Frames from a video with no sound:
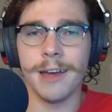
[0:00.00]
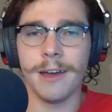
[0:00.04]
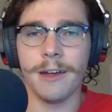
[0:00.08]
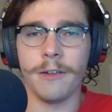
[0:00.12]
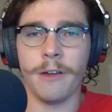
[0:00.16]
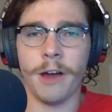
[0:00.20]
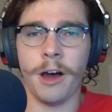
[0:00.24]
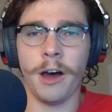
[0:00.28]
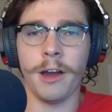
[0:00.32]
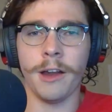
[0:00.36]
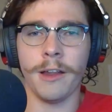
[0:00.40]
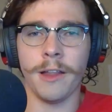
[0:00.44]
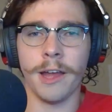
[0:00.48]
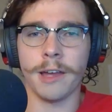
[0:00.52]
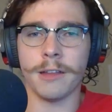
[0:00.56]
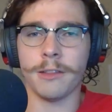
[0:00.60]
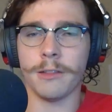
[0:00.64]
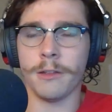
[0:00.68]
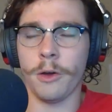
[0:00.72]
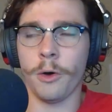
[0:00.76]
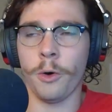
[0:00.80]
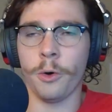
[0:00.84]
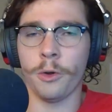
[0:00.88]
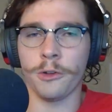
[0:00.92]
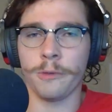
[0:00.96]
on like
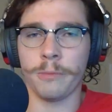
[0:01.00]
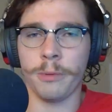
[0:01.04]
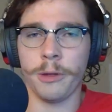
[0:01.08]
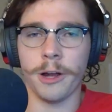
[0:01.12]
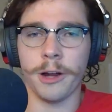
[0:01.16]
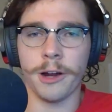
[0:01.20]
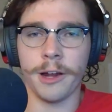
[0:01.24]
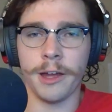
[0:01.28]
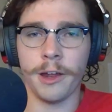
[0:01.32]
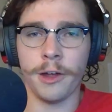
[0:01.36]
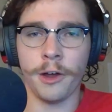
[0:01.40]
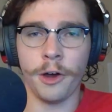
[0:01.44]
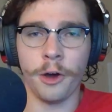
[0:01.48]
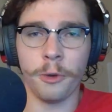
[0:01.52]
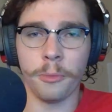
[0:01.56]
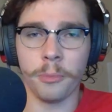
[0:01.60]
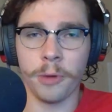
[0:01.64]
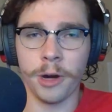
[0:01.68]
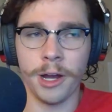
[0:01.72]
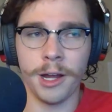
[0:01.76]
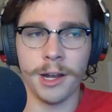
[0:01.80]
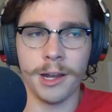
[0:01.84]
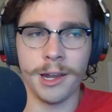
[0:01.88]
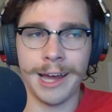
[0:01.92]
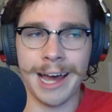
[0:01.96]
the oldest player to hit a home
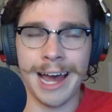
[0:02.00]
run.